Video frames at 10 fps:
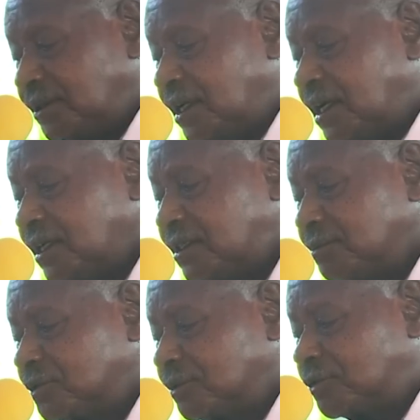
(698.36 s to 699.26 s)
the
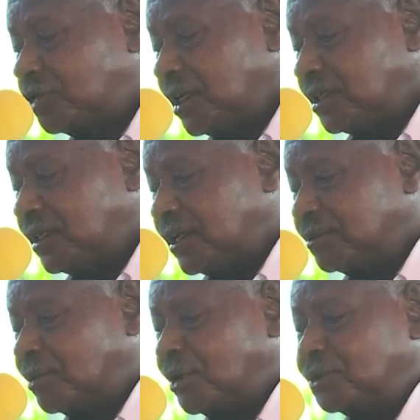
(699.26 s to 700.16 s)
items of trade he
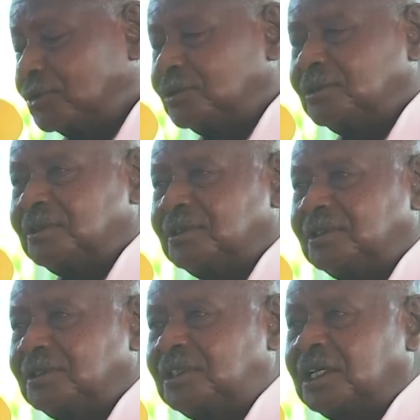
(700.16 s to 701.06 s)
had brought,
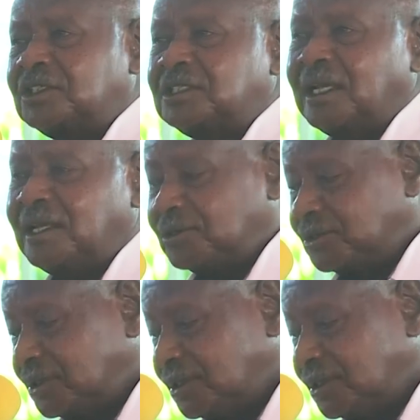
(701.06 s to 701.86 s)
textiles,